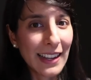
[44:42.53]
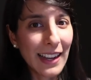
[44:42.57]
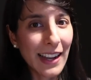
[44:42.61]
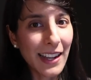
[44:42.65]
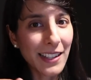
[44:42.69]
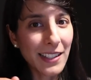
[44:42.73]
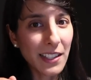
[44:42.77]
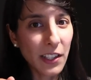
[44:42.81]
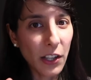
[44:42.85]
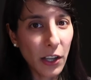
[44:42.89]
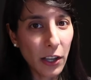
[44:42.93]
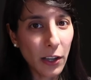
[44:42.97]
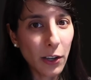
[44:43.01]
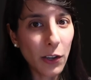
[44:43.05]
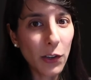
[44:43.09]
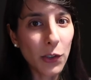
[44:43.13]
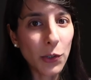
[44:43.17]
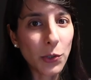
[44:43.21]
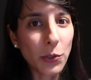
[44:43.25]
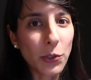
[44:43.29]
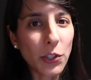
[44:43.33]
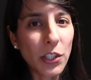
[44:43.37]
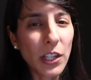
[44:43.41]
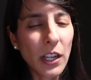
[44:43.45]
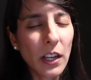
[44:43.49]
As a
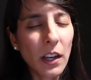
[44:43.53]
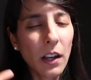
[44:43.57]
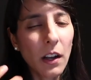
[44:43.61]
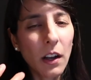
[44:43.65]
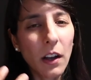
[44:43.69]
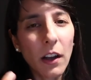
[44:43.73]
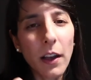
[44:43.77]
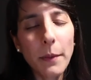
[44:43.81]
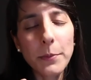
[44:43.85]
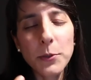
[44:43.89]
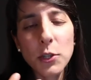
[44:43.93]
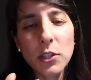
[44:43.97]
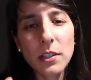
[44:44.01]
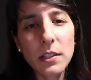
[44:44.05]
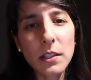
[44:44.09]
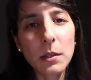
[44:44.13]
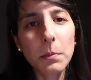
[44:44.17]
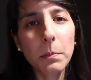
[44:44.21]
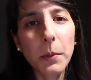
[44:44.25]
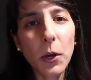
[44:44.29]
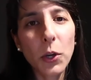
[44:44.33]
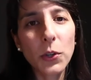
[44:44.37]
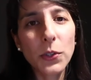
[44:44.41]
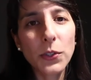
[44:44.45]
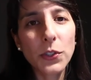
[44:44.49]
coach, I'm just
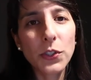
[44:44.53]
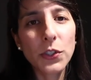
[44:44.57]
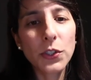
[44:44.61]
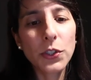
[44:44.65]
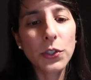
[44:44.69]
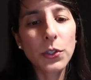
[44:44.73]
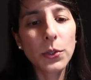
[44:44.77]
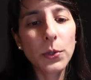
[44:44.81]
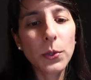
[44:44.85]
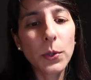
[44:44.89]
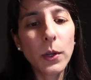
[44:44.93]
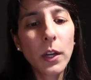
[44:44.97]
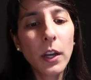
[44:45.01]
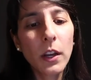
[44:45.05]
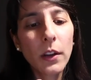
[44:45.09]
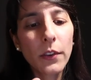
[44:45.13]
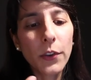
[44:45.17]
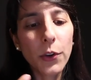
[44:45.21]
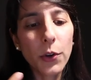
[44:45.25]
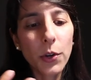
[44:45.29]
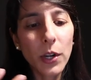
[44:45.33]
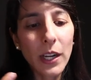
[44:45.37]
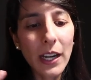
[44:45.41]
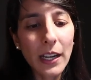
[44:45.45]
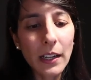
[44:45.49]
supposed to
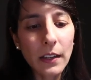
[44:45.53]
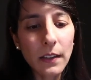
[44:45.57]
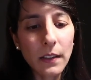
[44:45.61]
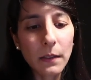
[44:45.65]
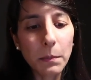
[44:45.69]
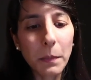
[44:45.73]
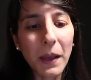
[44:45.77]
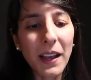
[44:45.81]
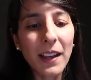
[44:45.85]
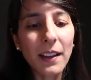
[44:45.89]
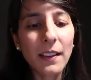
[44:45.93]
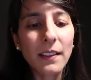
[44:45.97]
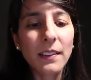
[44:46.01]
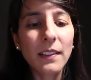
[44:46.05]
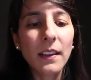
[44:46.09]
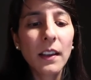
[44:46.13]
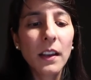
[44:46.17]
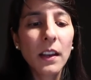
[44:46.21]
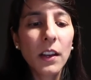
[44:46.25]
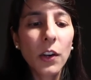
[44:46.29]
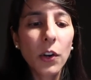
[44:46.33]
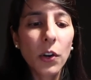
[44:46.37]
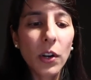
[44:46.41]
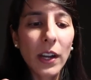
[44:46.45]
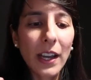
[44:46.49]
create a space,
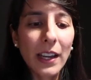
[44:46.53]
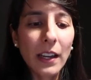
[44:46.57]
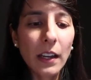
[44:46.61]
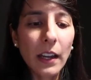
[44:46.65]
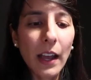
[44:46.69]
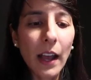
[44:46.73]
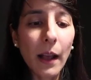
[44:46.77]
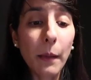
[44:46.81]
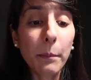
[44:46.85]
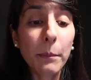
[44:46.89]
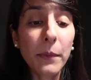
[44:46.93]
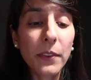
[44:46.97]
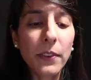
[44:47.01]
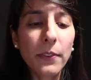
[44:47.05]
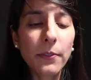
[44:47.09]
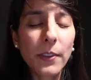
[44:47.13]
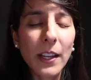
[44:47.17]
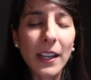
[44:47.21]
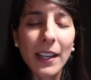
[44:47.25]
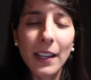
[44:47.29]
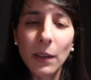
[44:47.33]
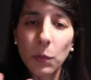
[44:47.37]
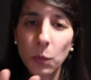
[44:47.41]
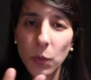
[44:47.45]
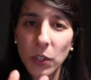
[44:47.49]
create an
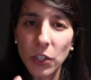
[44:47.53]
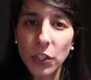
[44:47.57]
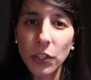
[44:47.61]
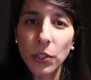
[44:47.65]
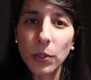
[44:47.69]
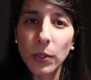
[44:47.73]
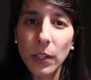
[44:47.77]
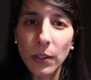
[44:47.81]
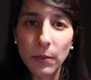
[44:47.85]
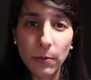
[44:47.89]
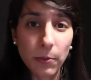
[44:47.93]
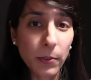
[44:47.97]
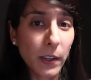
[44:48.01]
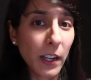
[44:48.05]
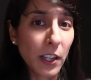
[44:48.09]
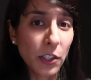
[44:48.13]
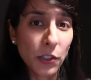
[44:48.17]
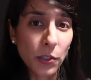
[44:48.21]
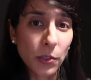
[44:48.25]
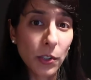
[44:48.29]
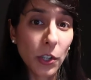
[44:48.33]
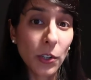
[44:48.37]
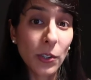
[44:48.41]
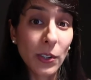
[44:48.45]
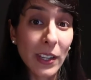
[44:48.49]
atmosphere in which you can find
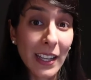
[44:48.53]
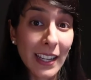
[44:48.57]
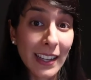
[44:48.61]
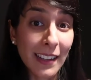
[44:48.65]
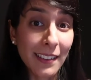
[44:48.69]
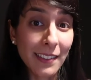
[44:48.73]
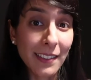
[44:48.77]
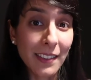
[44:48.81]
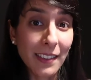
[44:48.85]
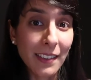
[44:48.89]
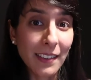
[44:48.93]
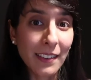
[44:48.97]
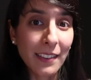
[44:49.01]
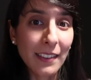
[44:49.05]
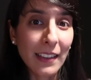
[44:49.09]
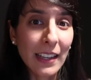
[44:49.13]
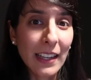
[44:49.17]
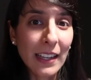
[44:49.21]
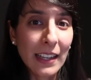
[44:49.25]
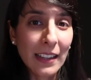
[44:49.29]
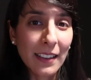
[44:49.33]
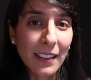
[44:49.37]
your own answers.